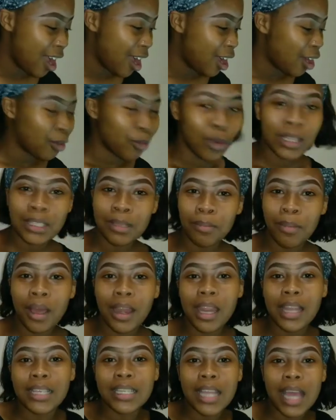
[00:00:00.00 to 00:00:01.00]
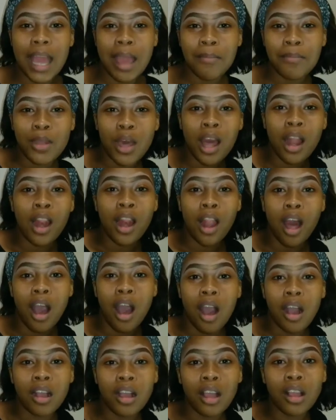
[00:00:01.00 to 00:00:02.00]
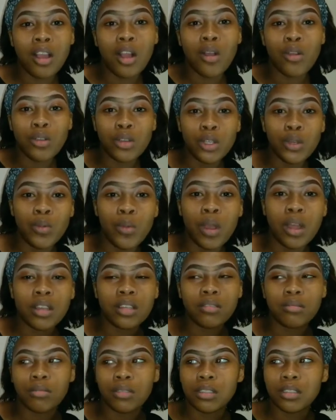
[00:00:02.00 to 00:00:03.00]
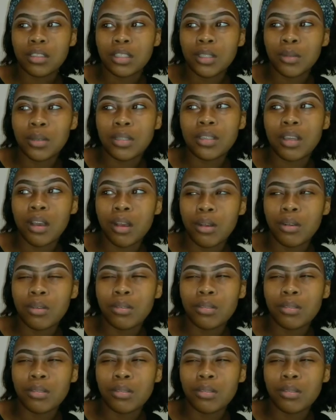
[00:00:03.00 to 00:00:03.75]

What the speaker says: Once upon a time, not long ago, you were a hoe.